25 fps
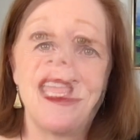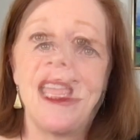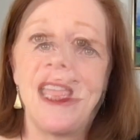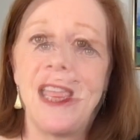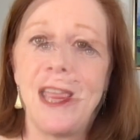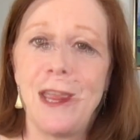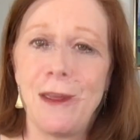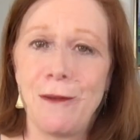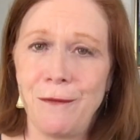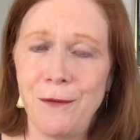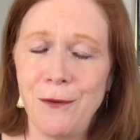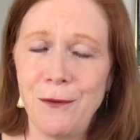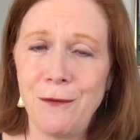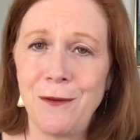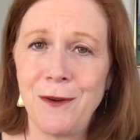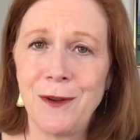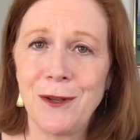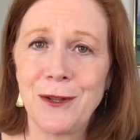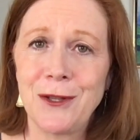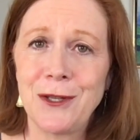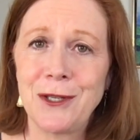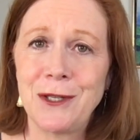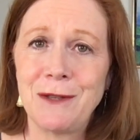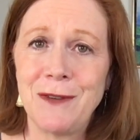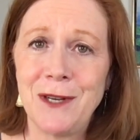If you
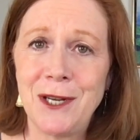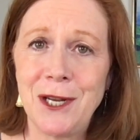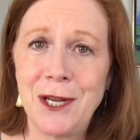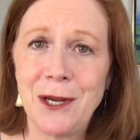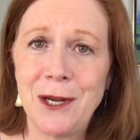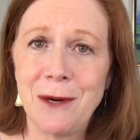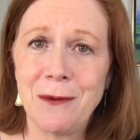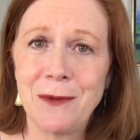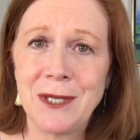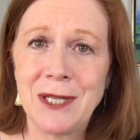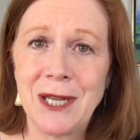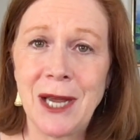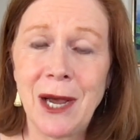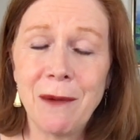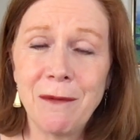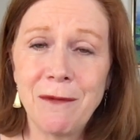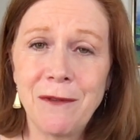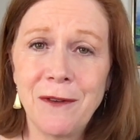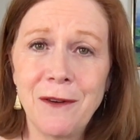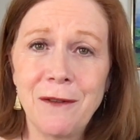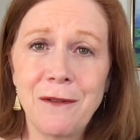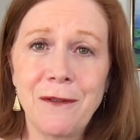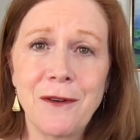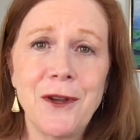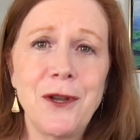feel this video was
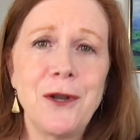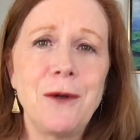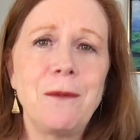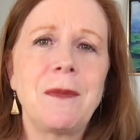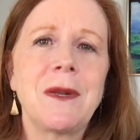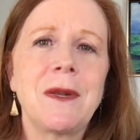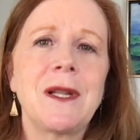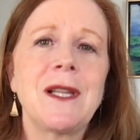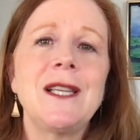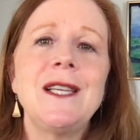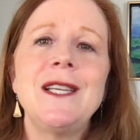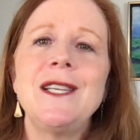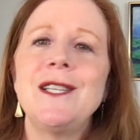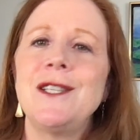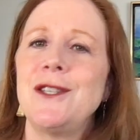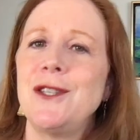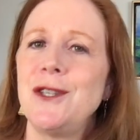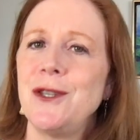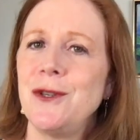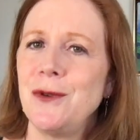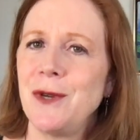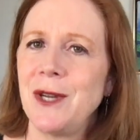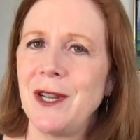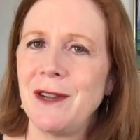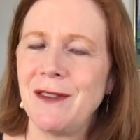helpful for you, please
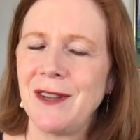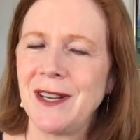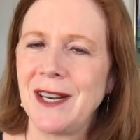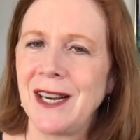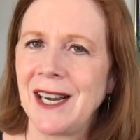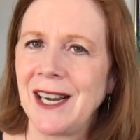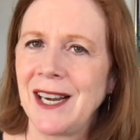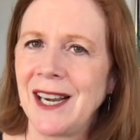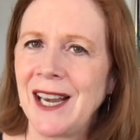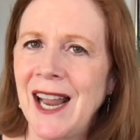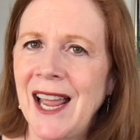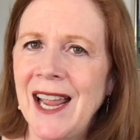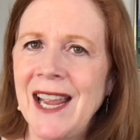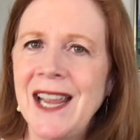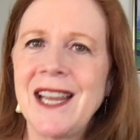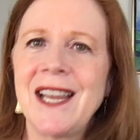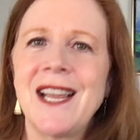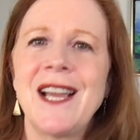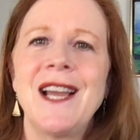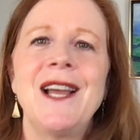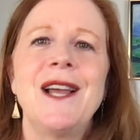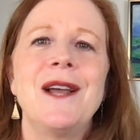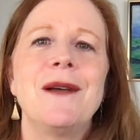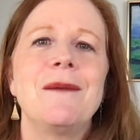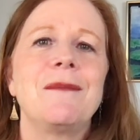do give it a like.
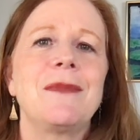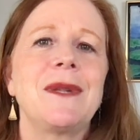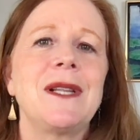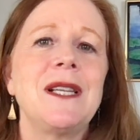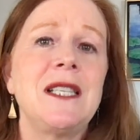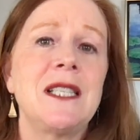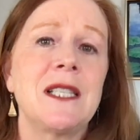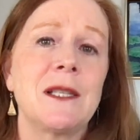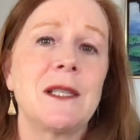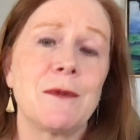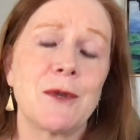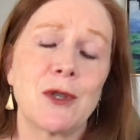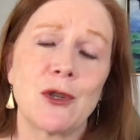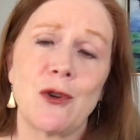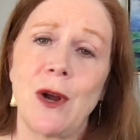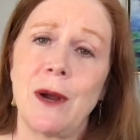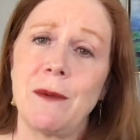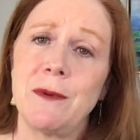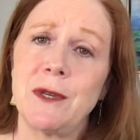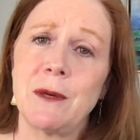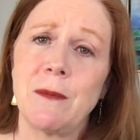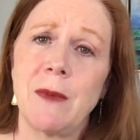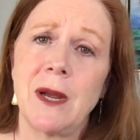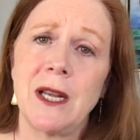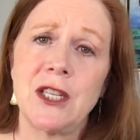Please
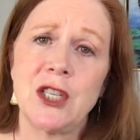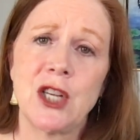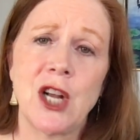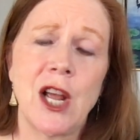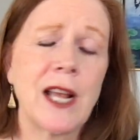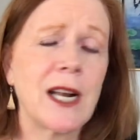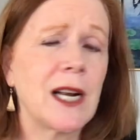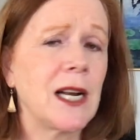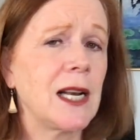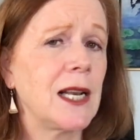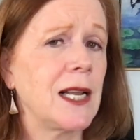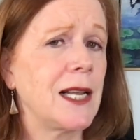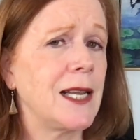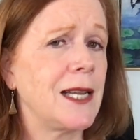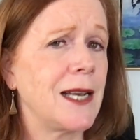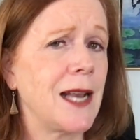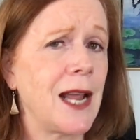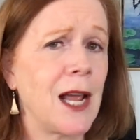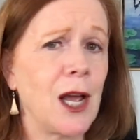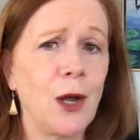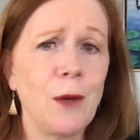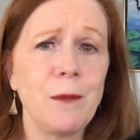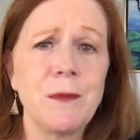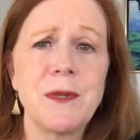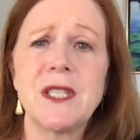subscribe to my channel. It
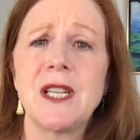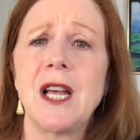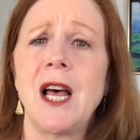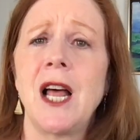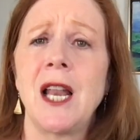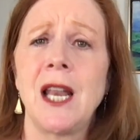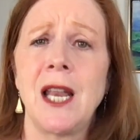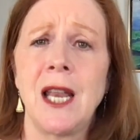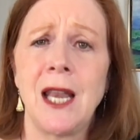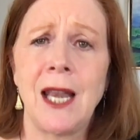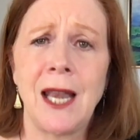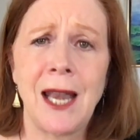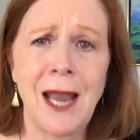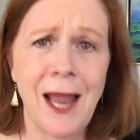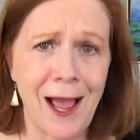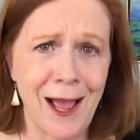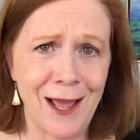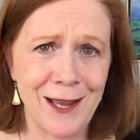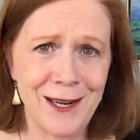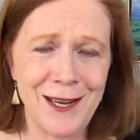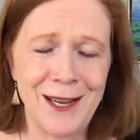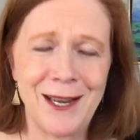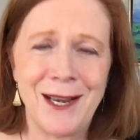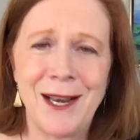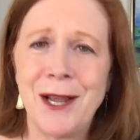helps a lot.
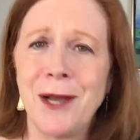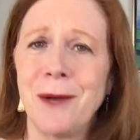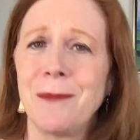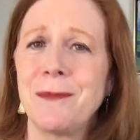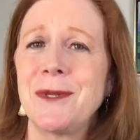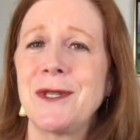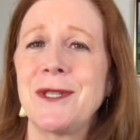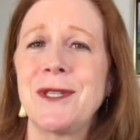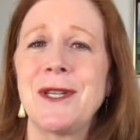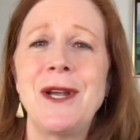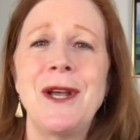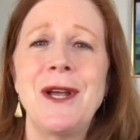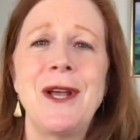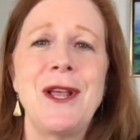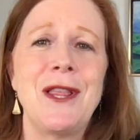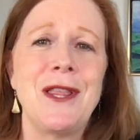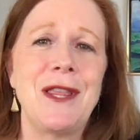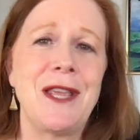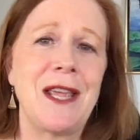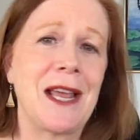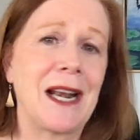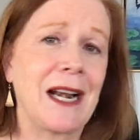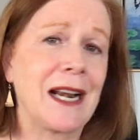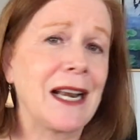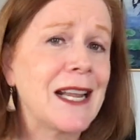It helps
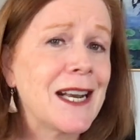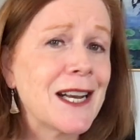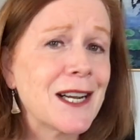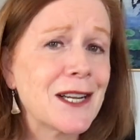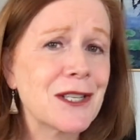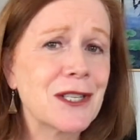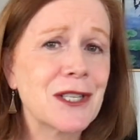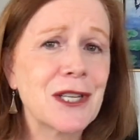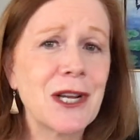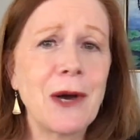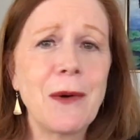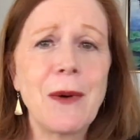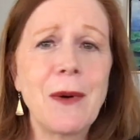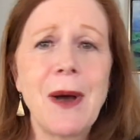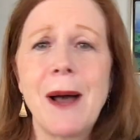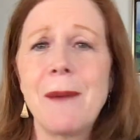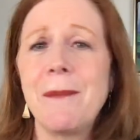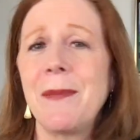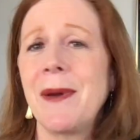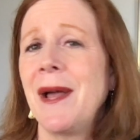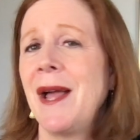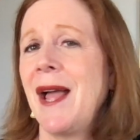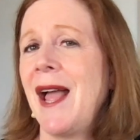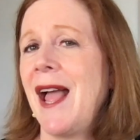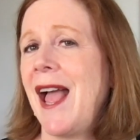the analytics go
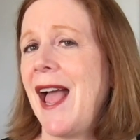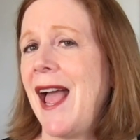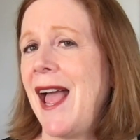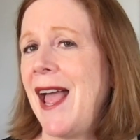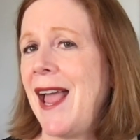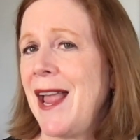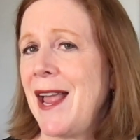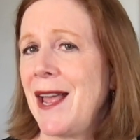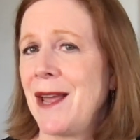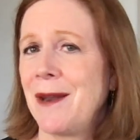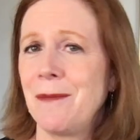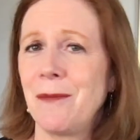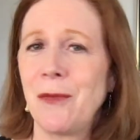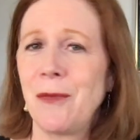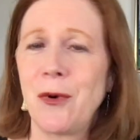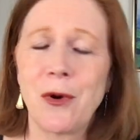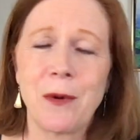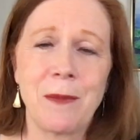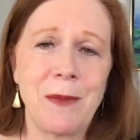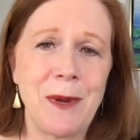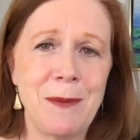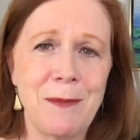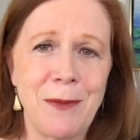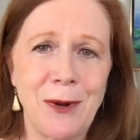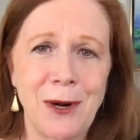up and more
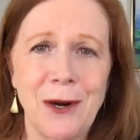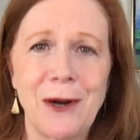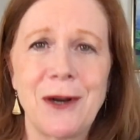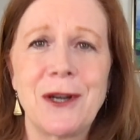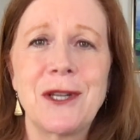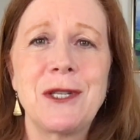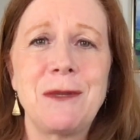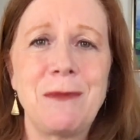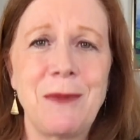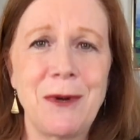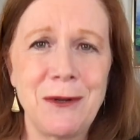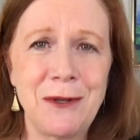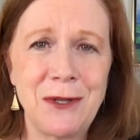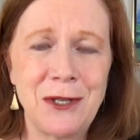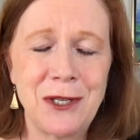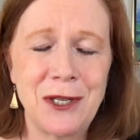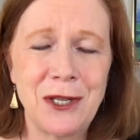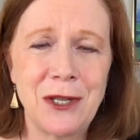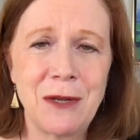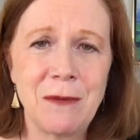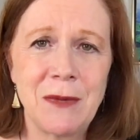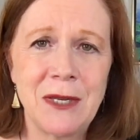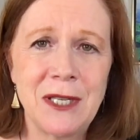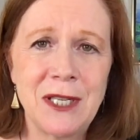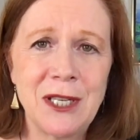people are exposed
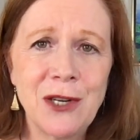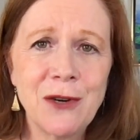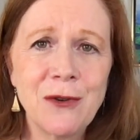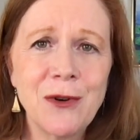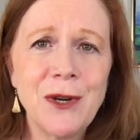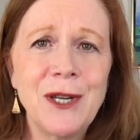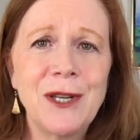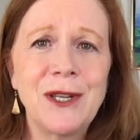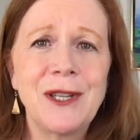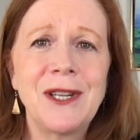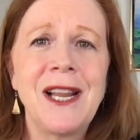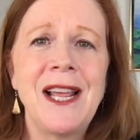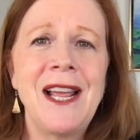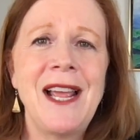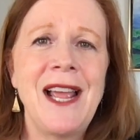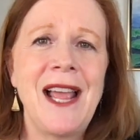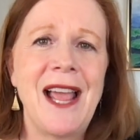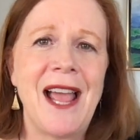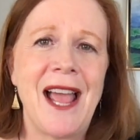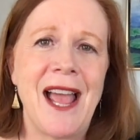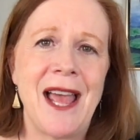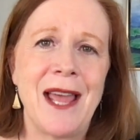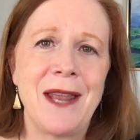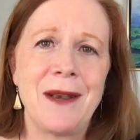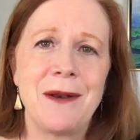to the material.
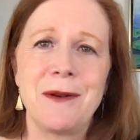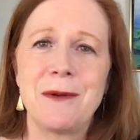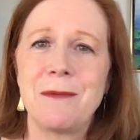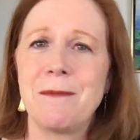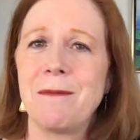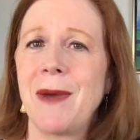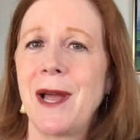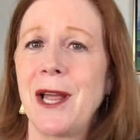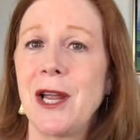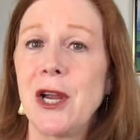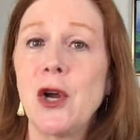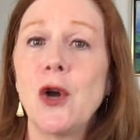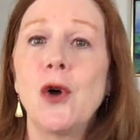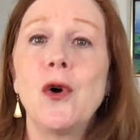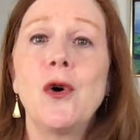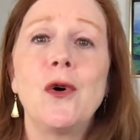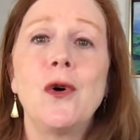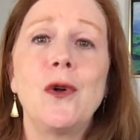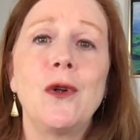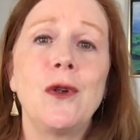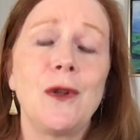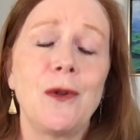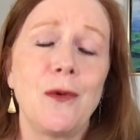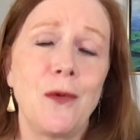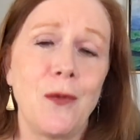And my
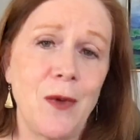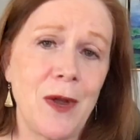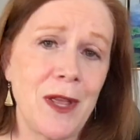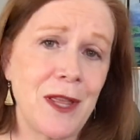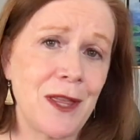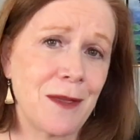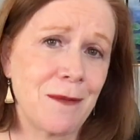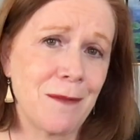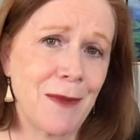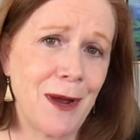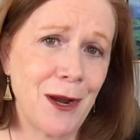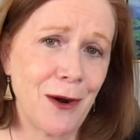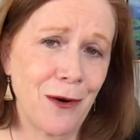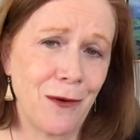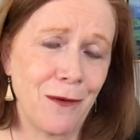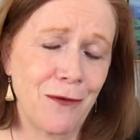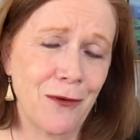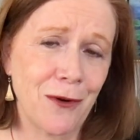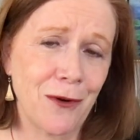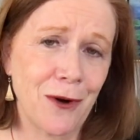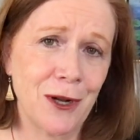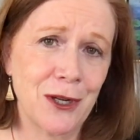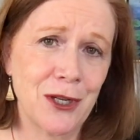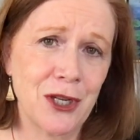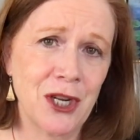goal with my
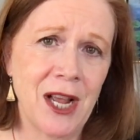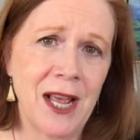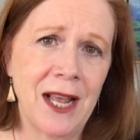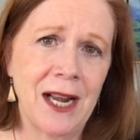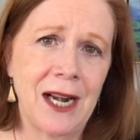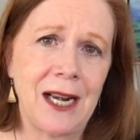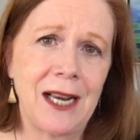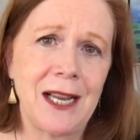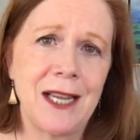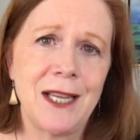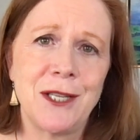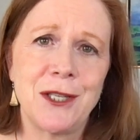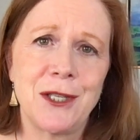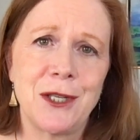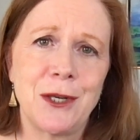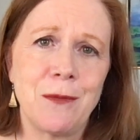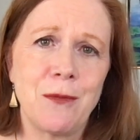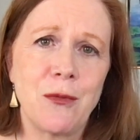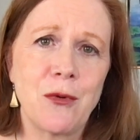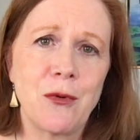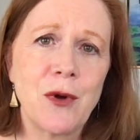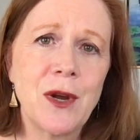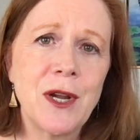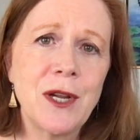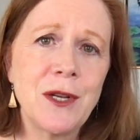overall channel is to
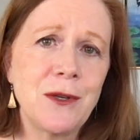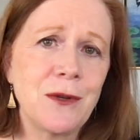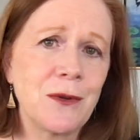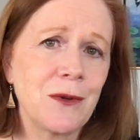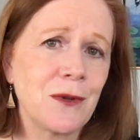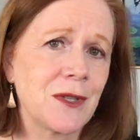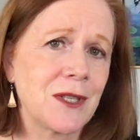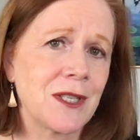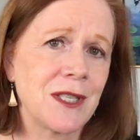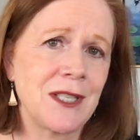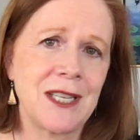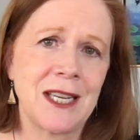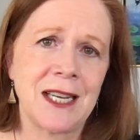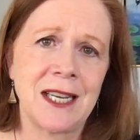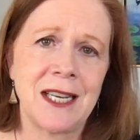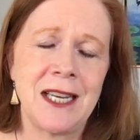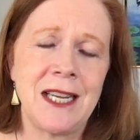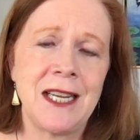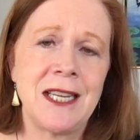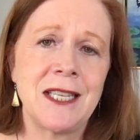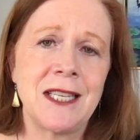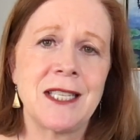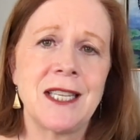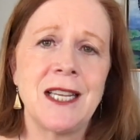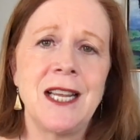bring tools and
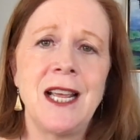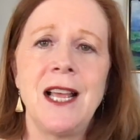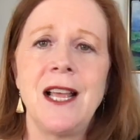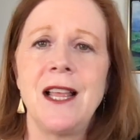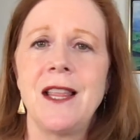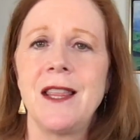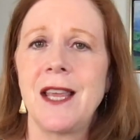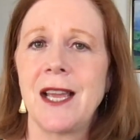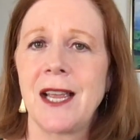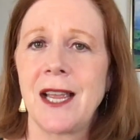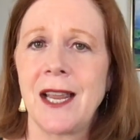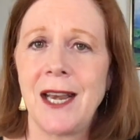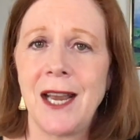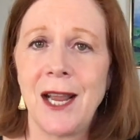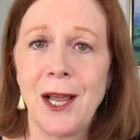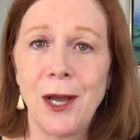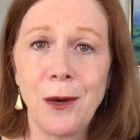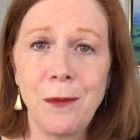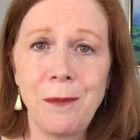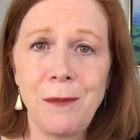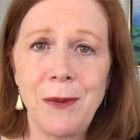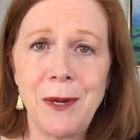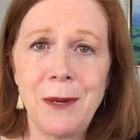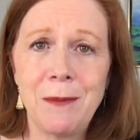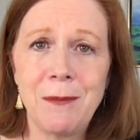techniques that can
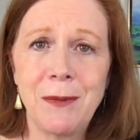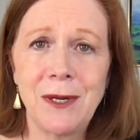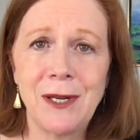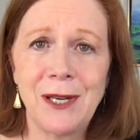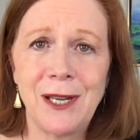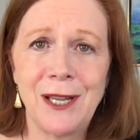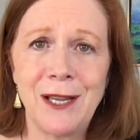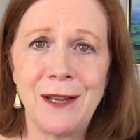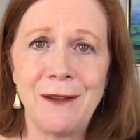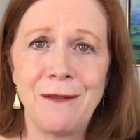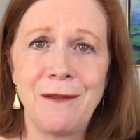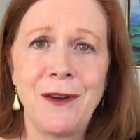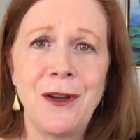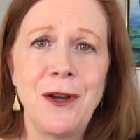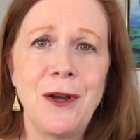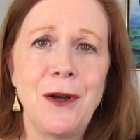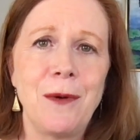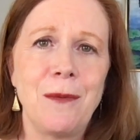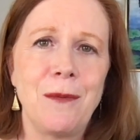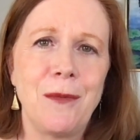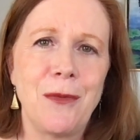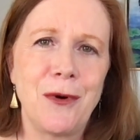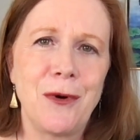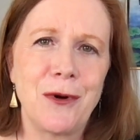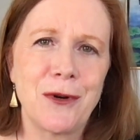help people live
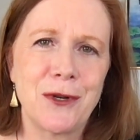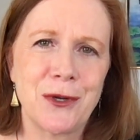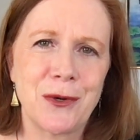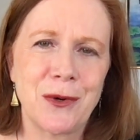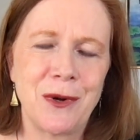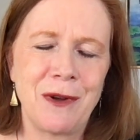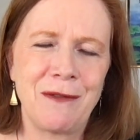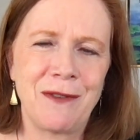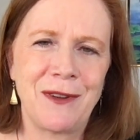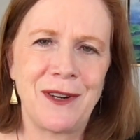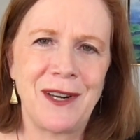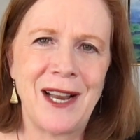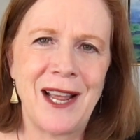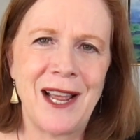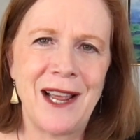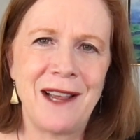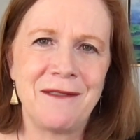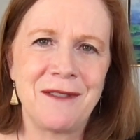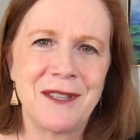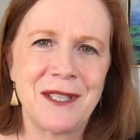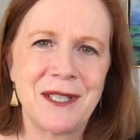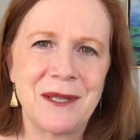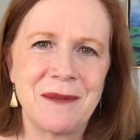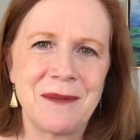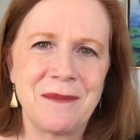more joyful
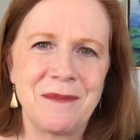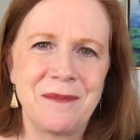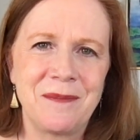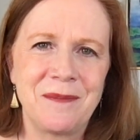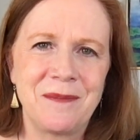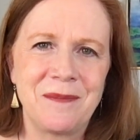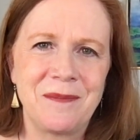lives.